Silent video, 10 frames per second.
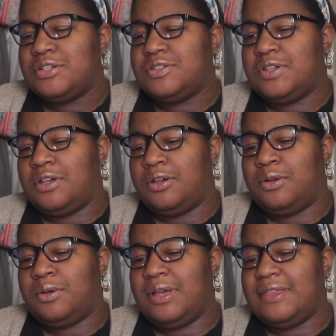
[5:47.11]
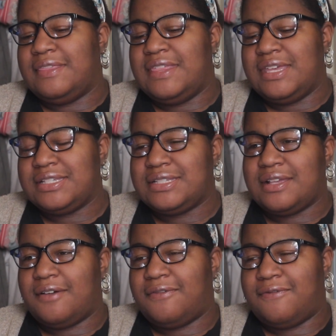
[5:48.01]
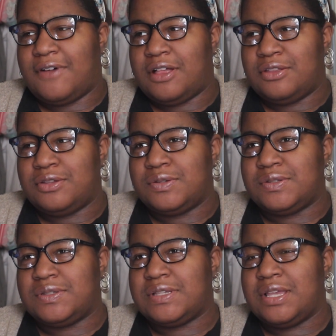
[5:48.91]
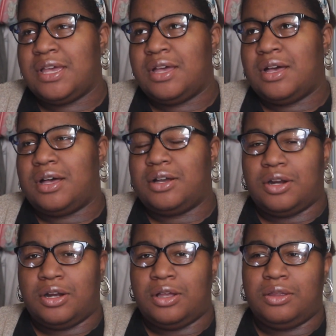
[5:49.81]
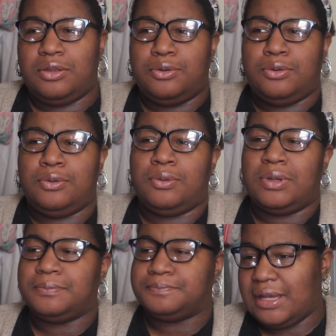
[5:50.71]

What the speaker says: So this follows a girl who